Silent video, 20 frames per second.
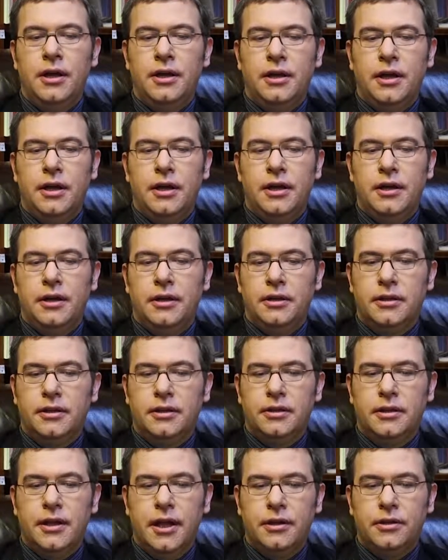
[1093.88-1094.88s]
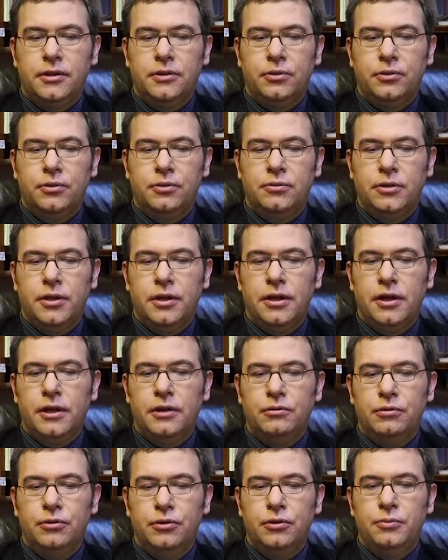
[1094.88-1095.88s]
that could
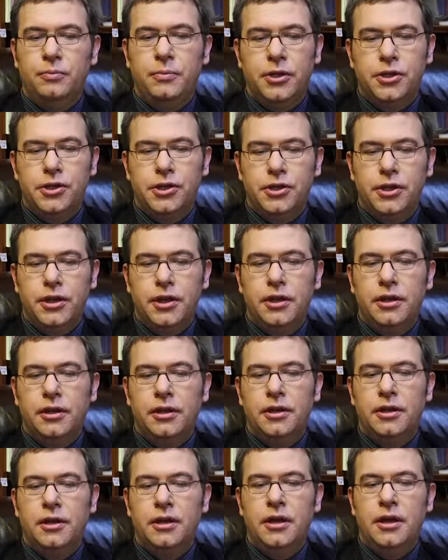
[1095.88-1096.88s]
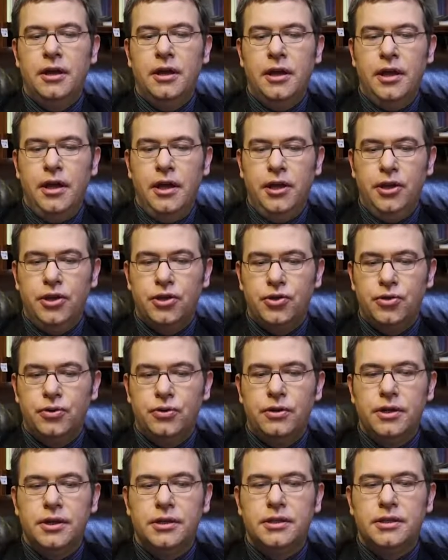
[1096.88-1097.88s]
include budgeting,
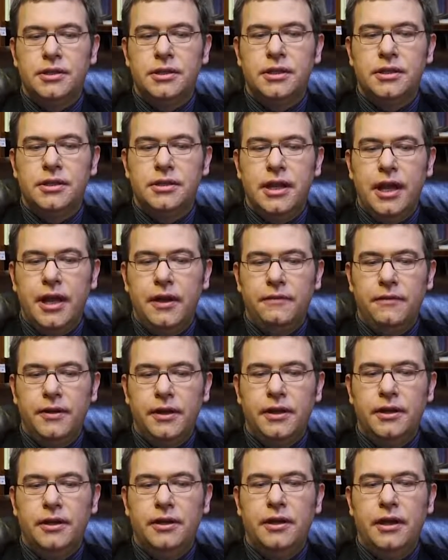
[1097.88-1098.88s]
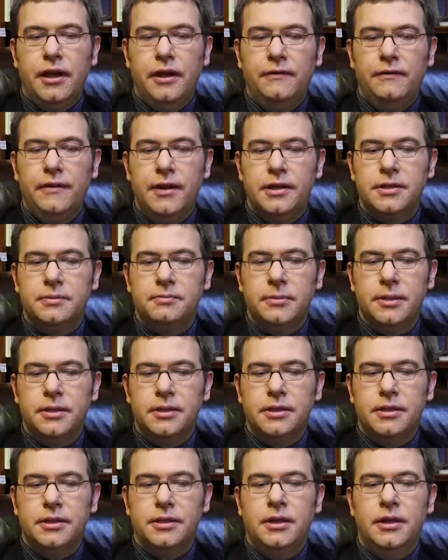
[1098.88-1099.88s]
insurance, saving,
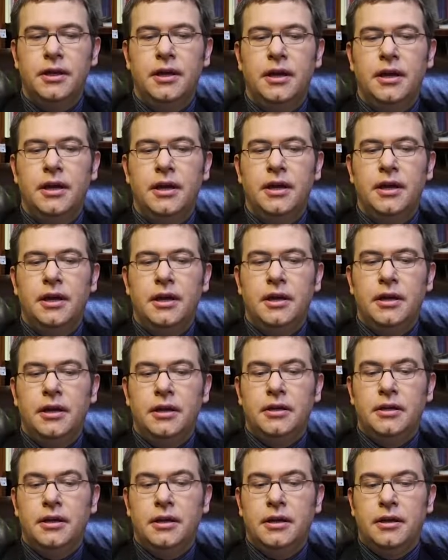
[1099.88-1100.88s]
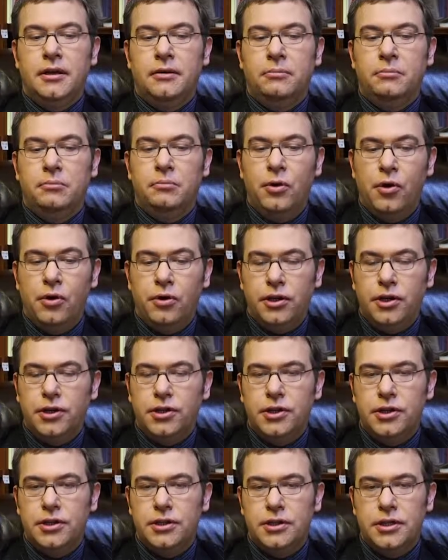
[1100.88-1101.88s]
investment,
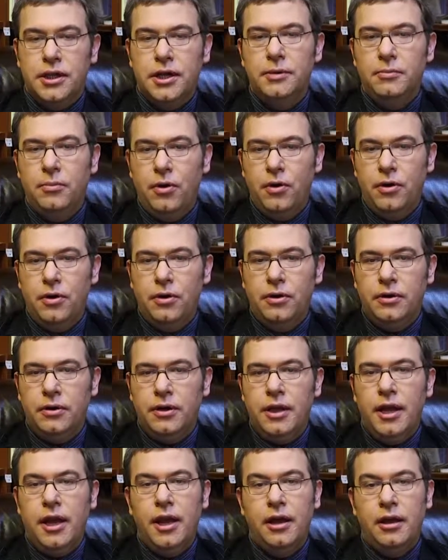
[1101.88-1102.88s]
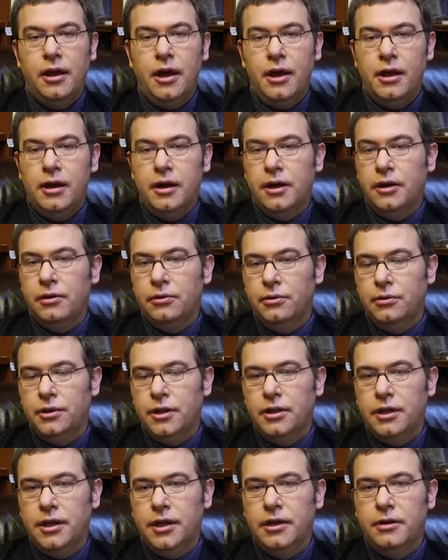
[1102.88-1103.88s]
mortgages, and more are
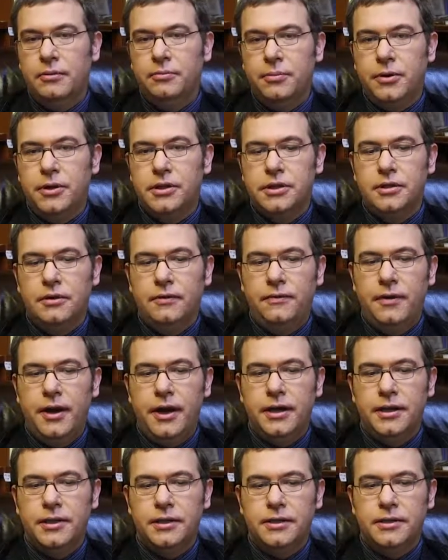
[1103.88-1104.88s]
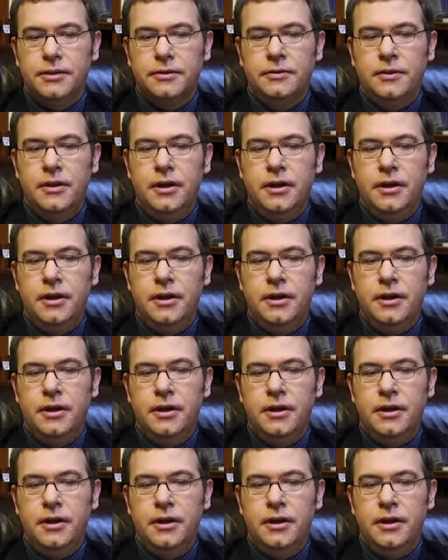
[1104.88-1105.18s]
included in personal finance.